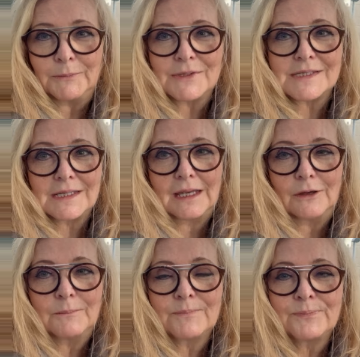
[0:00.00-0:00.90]

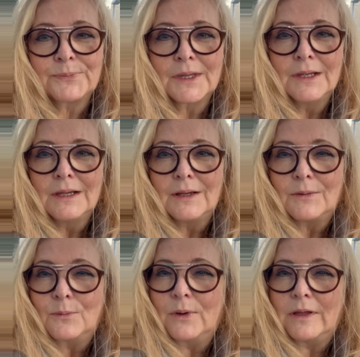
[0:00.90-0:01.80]
Museum
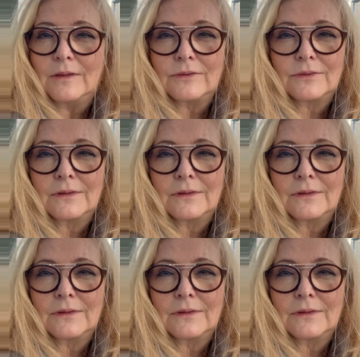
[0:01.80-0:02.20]
with